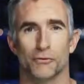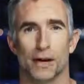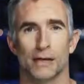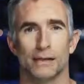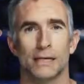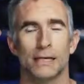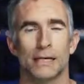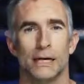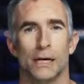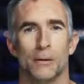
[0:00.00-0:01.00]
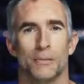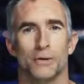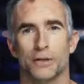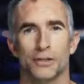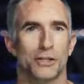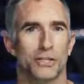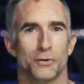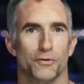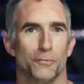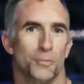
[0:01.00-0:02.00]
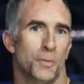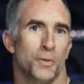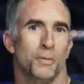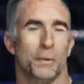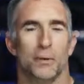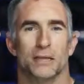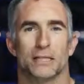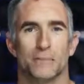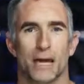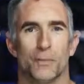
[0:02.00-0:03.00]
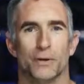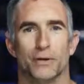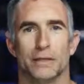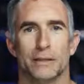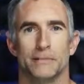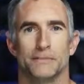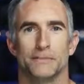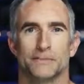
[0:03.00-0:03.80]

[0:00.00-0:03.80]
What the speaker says: around. You can just sort of put them and place them down where you need them.